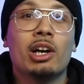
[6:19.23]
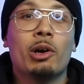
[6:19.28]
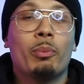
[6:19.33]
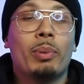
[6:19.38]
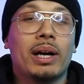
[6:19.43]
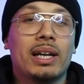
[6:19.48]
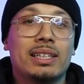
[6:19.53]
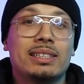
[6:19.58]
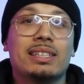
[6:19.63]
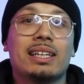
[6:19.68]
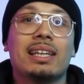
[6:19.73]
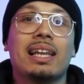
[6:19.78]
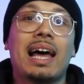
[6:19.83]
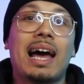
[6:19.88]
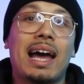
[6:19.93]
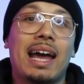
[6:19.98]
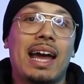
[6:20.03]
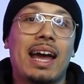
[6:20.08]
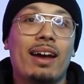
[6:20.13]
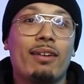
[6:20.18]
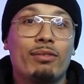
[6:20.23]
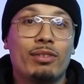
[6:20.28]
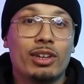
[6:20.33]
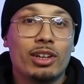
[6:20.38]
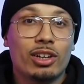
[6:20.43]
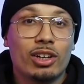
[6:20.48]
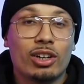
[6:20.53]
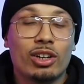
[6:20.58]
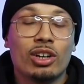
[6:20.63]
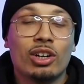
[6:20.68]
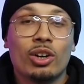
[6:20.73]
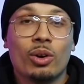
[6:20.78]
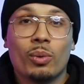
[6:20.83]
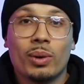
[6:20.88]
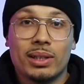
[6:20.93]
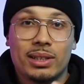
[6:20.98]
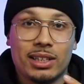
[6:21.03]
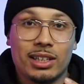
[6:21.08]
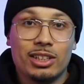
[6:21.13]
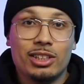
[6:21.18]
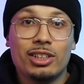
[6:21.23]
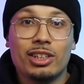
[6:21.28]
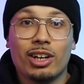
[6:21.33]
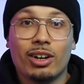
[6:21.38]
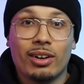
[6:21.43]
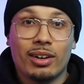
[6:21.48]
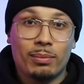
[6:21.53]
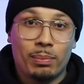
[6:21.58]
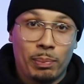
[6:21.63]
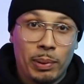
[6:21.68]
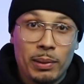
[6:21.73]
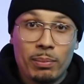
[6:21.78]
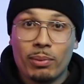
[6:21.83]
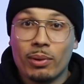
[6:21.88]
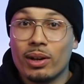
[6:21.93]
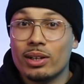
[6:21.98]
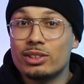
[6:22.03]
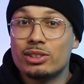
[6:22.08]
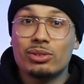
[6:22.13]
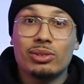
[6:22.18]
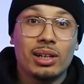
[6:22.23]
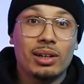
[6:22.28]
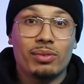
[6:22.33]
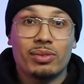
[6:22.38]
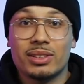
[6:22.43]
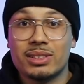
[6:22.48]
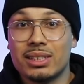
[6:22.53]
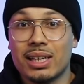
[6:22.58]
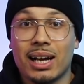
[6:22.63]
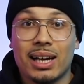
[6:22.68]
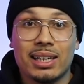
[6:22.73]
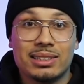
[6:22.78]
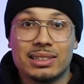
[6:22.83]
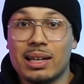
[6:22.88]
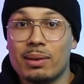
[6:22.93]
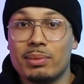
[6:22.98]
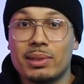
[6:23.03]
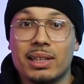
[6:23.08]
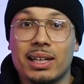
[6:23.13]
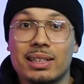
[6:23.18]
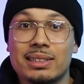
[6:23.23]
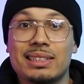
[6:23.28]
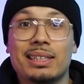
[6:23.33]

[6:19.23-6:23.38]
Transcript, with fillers: but it's a lot heavier with the, you know, people on two different sides type of thing.